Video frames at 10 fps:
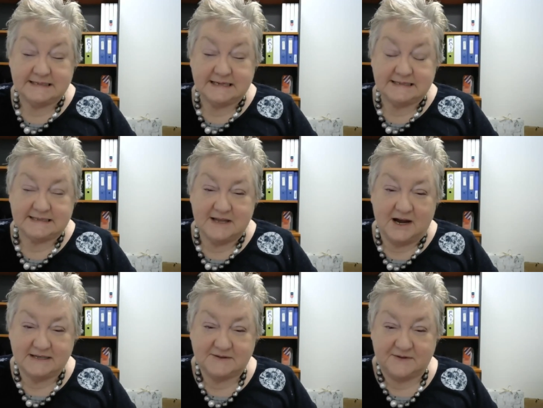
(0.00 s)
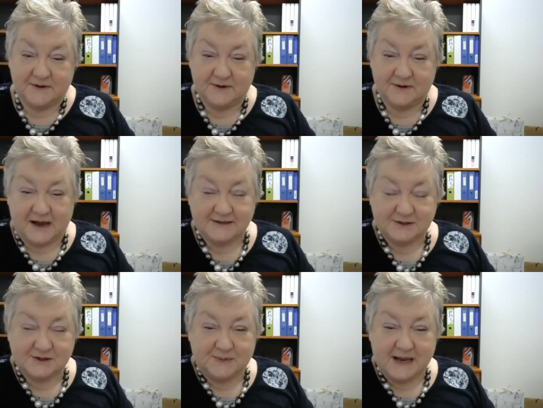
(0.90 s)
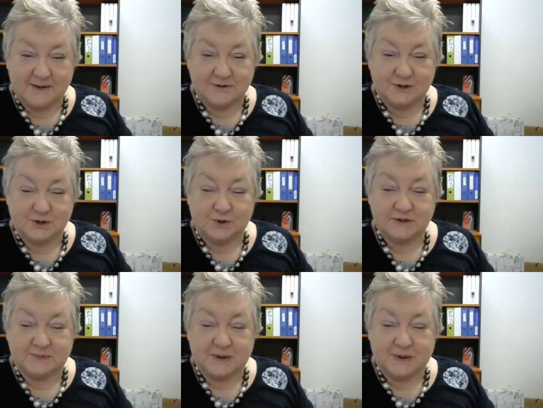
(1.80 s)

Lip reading: It's nice for us to be able to talk to